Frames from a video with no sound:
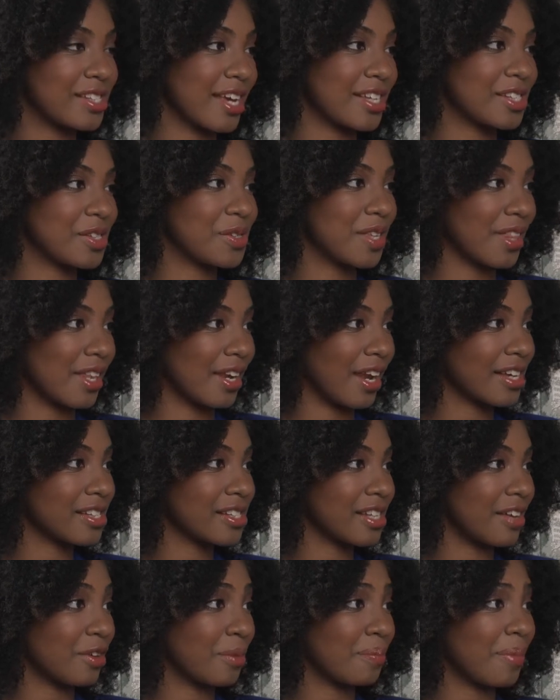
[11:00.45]
takes you to the
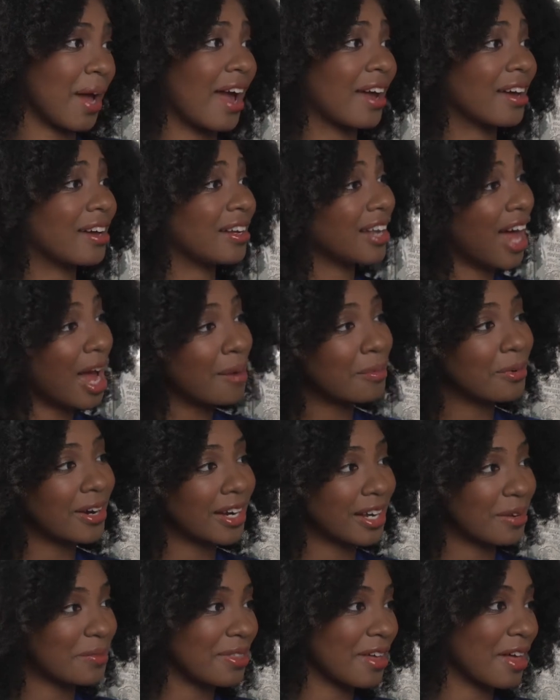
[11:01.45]
next level, by
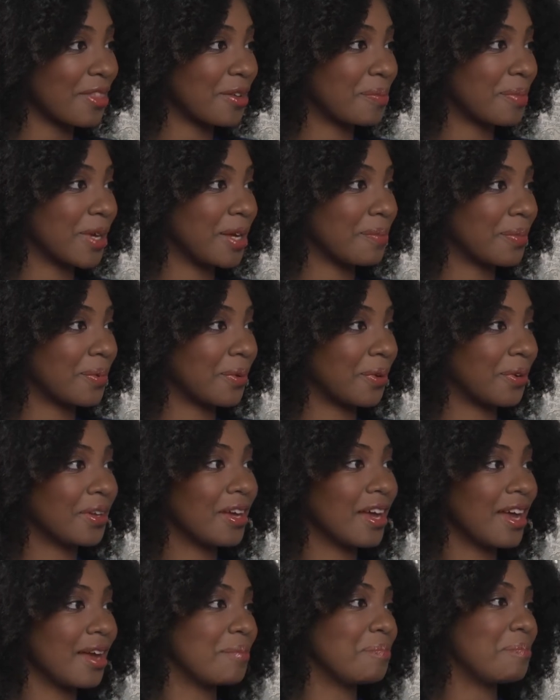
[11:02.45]
collaborating with other people,
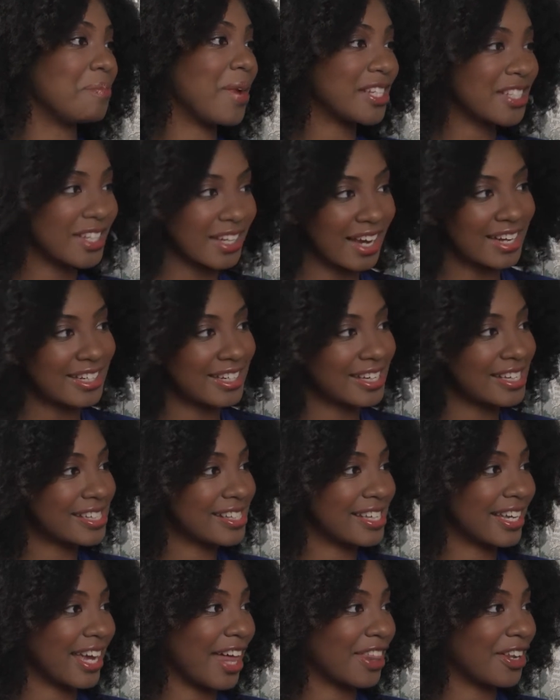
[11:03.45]
meshing ideas
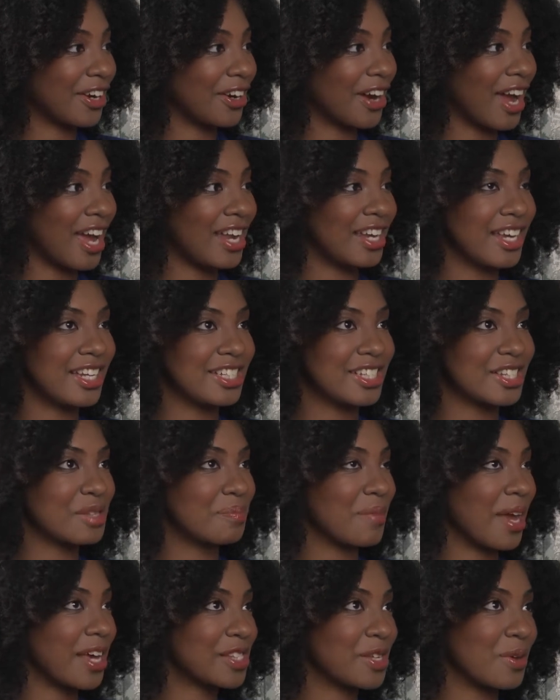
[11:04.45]
together, and it
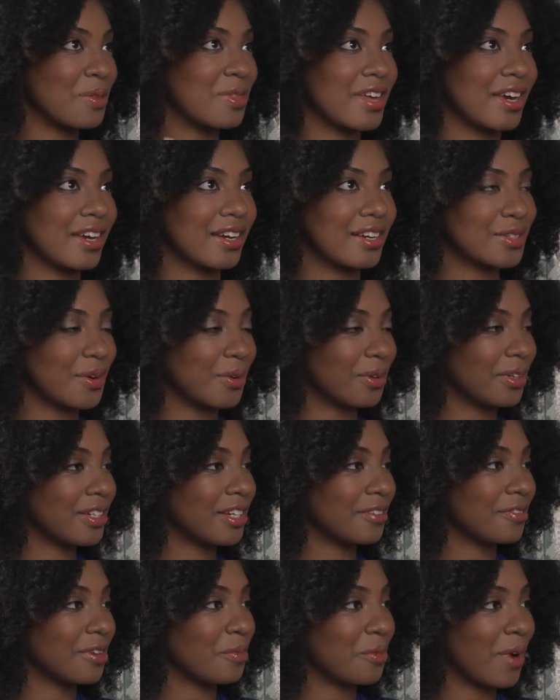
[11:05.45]
just makes you think in a totally
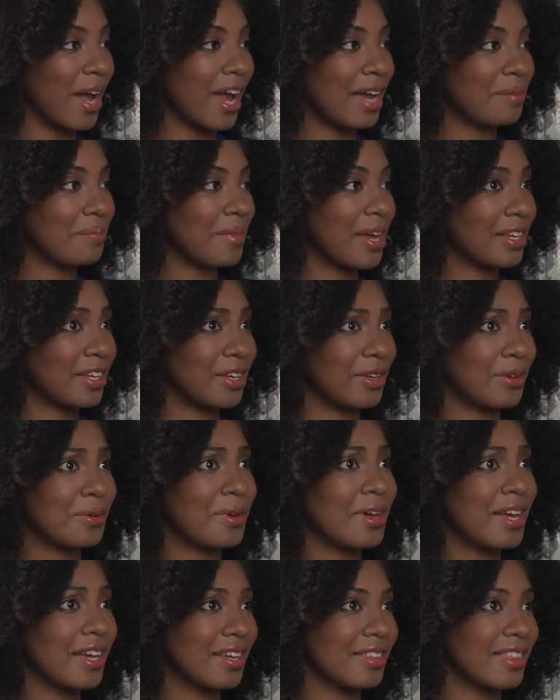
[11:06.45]
different way and make
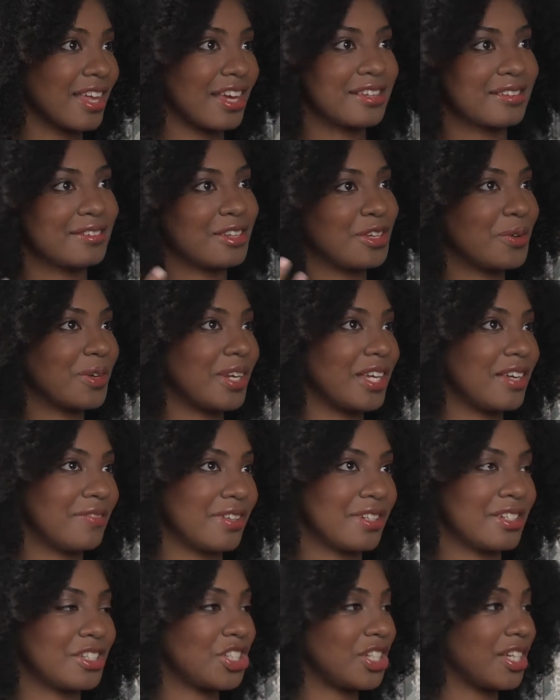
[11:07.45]
you think you can
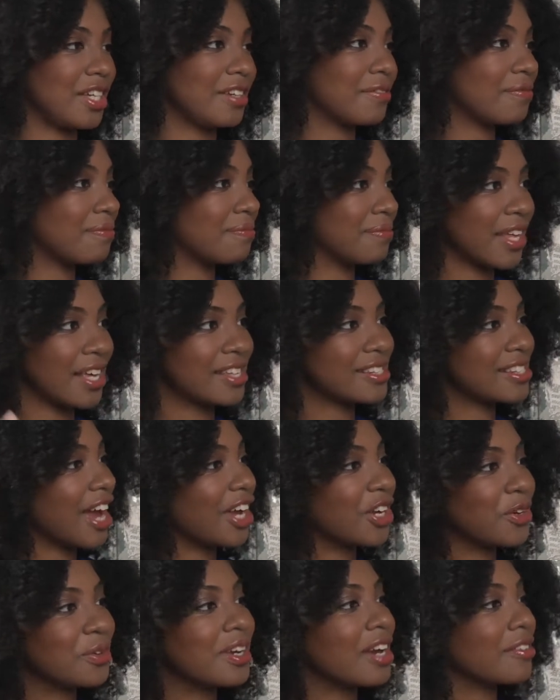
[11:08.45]
even achieve things
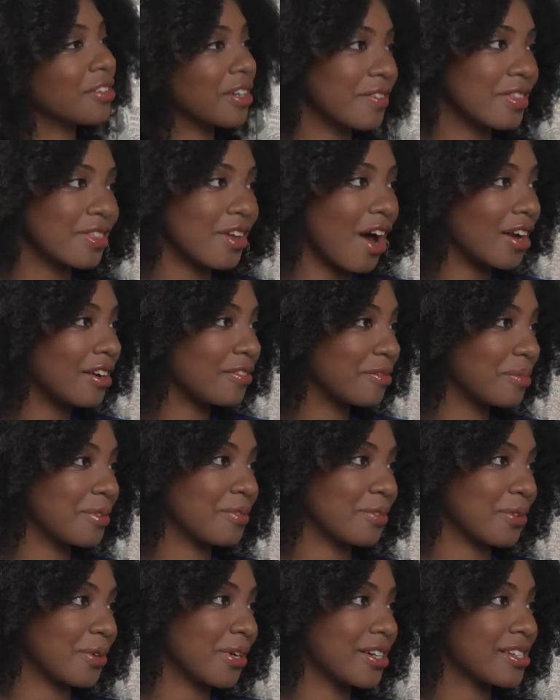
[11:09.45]
that you'd never even thought of
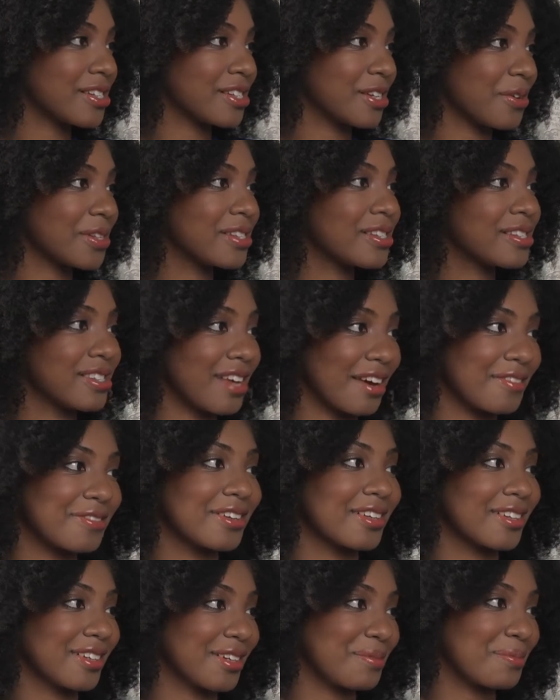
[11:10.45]
before. So it's
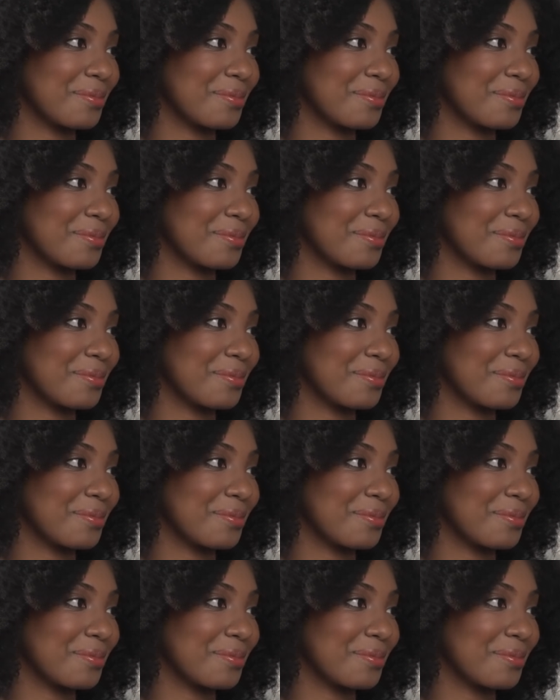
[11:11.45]
definitely